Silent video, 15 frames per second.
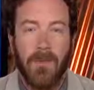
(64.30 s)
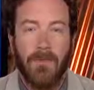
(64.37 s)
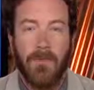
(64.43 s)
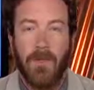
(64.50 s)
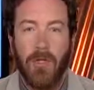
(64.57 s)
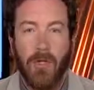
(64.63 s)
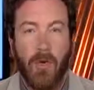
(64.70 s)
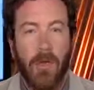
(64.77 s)
live
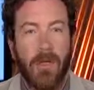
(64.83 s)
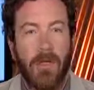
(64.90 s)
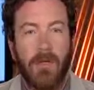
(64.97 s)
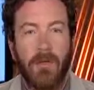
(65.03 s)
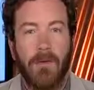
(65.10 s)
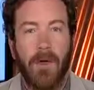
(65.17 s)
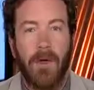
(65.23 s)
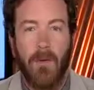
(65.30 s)
in New
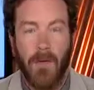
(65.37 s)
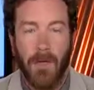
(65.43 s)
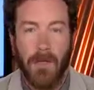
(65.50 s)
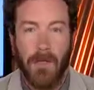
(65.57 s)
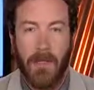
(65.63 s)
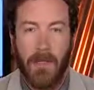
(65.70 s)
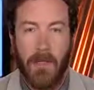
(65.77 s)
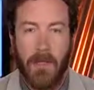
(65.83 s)
York and all
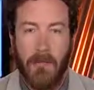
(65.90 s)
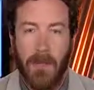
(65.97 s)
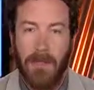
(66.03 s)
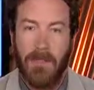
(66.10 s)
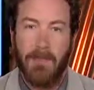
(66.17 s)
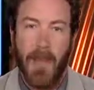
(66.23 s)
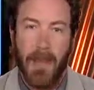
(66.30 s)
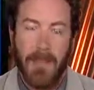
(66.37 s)
work at a, a,
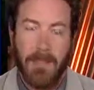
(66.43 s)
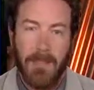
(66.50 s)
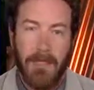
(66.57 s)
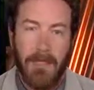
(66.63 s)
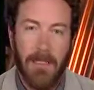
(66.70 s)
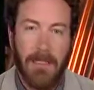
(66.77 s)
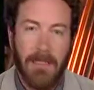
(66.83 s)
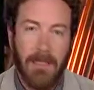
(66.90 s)
men's
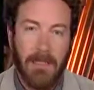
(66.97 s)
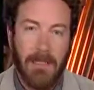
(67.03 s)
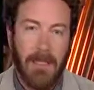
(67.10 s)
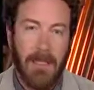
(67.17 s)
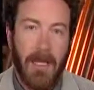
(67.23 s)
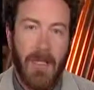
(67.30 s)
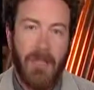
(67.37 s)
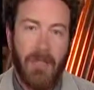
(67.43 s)
magazine,
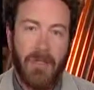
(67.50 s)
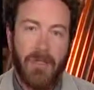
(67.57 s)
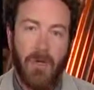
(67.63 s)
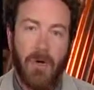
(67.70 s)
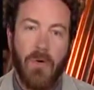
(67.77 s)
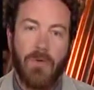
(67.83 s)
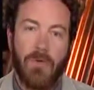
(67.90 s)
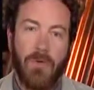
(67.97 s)
and the
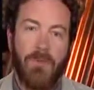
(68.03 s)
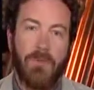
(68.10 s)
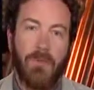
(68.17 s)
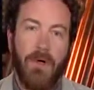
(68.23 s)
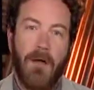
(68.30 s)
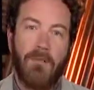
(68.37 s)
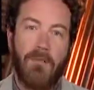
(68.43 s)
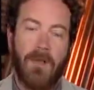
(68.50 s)
show sort of
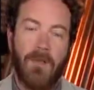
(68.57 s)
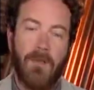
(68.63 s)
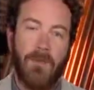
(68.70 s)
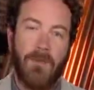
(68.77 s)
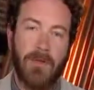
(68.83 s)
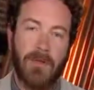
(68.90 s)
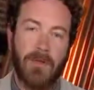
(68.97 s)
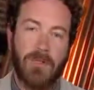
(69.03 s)
revolves around their
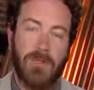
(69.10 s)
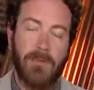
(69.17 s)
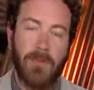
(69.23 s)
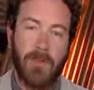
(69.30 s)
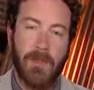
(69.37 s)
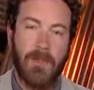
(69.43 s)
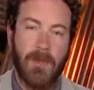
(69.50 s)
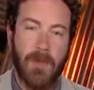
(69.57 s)
relationships
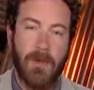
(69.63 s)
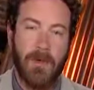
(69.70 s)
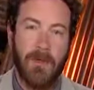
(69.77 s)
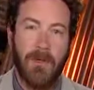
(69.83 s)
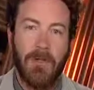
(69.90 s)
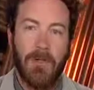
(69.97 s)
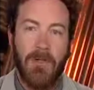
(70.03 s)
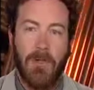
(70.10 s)
with each
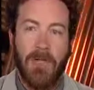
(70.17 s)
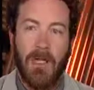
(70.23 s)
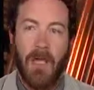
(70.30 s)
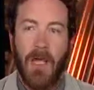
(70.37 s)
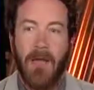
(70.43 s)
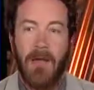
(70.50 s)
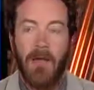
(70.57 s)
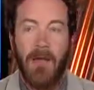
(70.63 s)
other
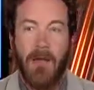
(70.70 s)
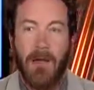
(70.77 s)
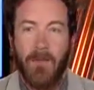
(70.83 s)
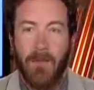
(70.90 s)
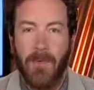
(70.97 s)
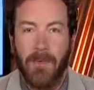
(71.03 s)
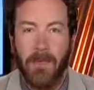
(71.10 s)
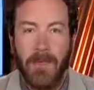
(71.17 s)
and uh,
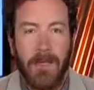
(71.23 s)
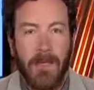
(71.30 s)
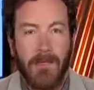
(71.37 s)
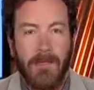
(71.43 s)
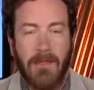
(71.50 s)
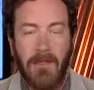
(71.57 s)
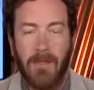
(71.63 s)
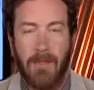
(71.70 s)
with the
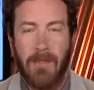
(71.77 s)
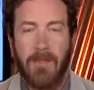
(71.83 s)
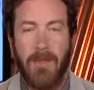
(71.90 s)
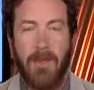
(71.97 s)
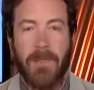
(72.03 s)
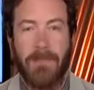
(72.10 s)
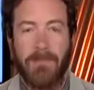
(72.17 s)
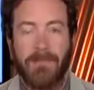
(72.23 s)
ladies that they're
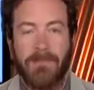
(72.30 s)
pursuing.